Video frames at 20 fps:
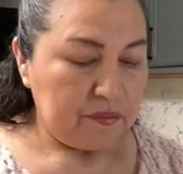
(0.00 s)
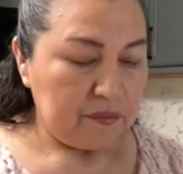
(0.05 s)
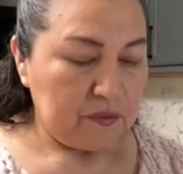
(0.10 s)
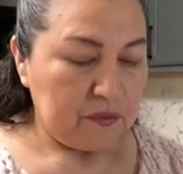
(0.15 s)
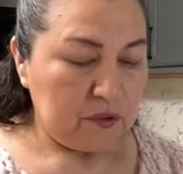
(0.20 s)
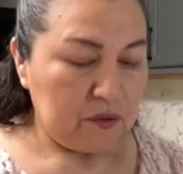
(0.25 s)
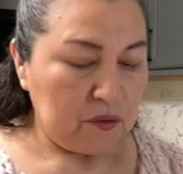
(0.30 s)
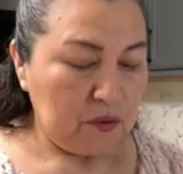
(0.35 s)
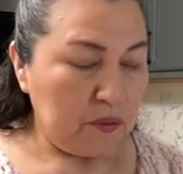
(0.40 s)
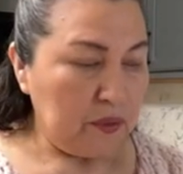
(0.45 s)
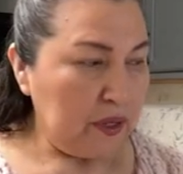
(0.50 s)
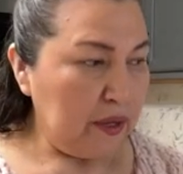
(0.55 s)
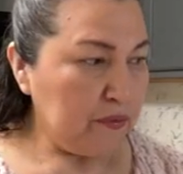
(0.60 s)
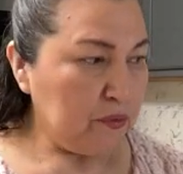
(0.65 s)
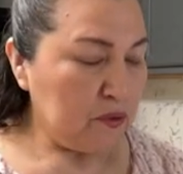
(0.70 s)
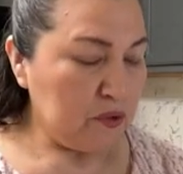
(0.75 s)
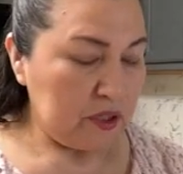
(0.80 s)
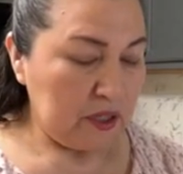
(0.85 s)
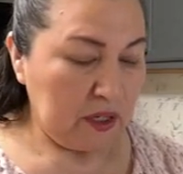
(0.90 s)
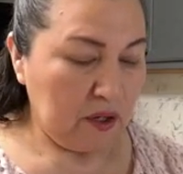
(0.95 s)
So we have
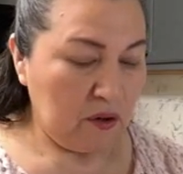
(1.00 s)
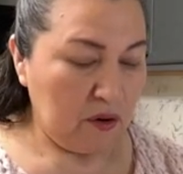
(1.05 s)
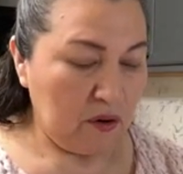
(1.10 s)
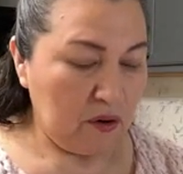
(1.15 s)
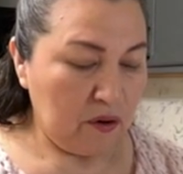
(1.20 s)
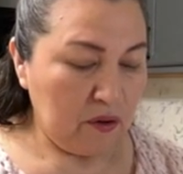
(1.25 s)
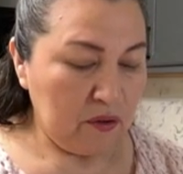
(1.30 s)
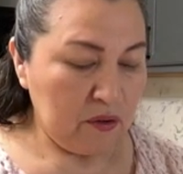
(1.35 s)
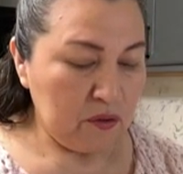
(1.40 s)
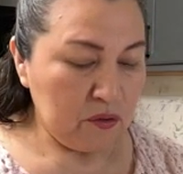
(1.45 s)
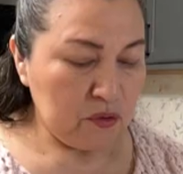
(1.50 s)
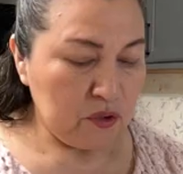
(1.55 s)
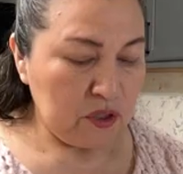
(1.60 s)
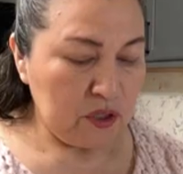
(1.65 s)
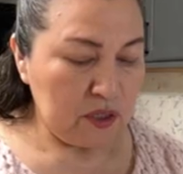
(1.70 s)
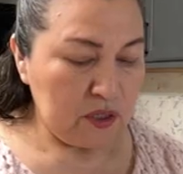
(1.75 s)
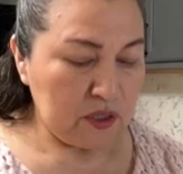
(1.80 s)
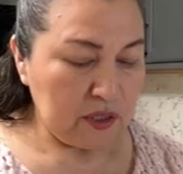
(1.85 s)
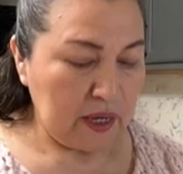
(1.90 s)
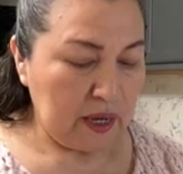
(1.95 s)
to take all those
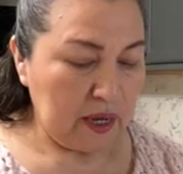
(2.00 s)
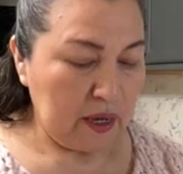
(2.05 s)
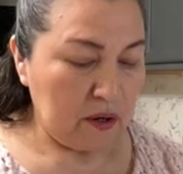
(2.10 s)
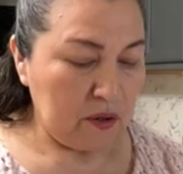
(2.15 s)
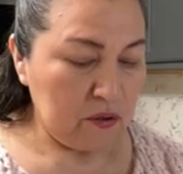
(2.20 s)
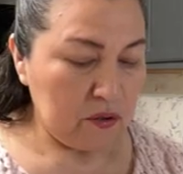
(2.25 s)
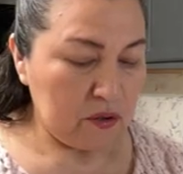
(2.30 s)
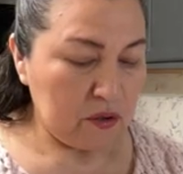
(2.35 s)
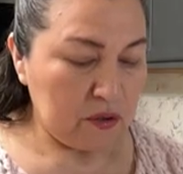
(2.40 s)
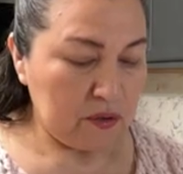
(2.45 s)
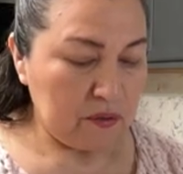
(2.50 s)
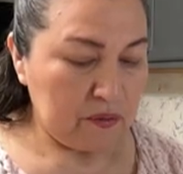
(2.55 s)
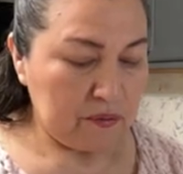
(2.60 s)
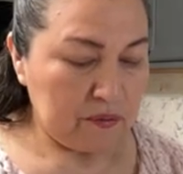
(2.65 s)
seeds out.